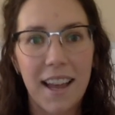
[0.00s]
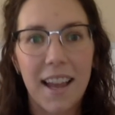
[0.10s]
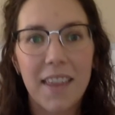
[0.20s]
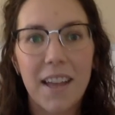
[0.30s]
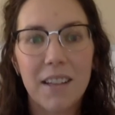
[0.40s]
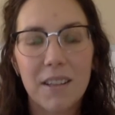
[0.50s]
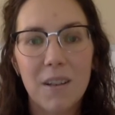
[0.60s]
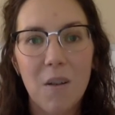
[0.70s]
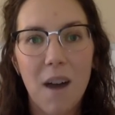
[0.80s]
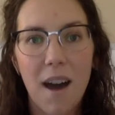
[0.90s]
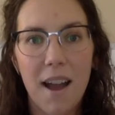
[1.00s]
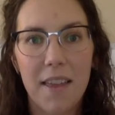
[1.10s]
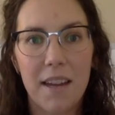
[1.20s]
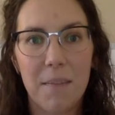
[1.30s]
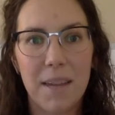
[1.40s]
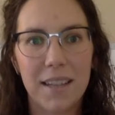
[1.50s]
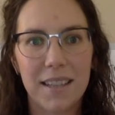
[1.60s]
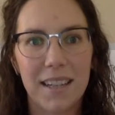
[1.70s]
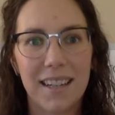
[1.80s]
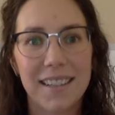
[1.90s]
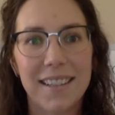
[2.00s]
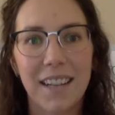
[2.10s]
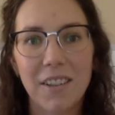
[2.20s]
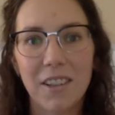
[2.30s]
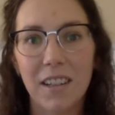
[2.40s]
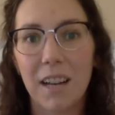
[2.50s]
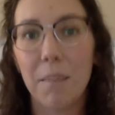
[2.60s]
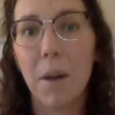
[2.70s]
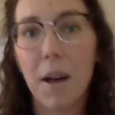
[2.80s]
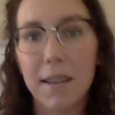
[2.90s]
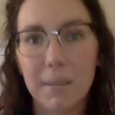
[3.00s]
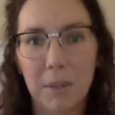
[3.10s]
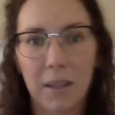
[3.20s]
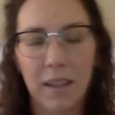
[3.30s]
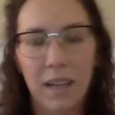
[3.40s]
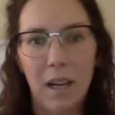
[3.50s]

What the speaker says: and that's so high that it makes it essentially impossible